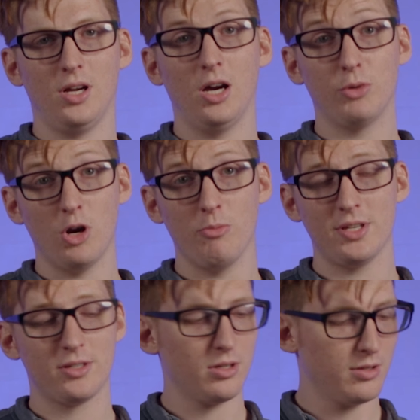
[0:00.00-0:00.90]
a
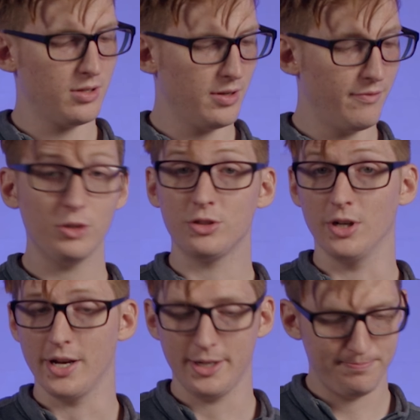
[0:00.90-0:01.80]
ProMist filter
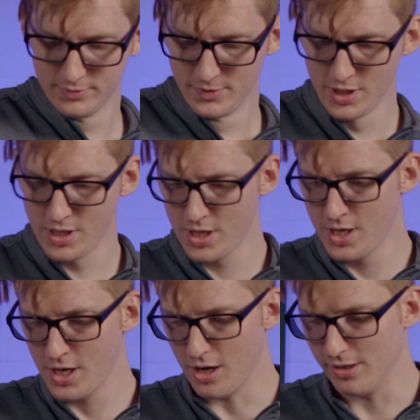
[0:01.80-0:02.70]
on it.
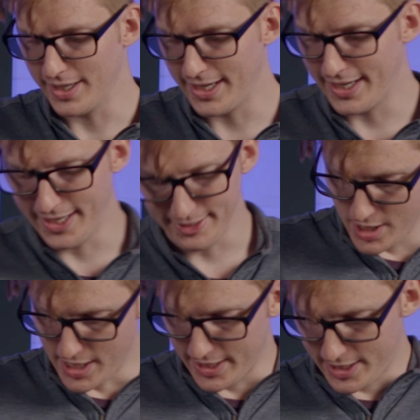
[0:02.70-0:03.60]
All right,
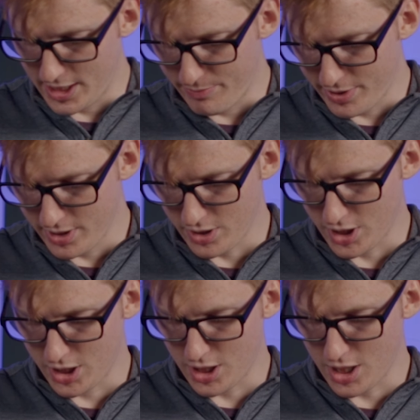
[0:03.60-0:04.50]
I keep
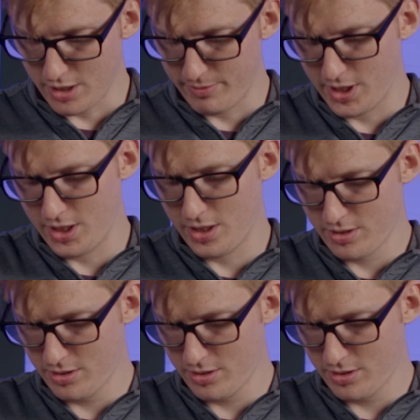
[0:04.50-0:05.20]
on me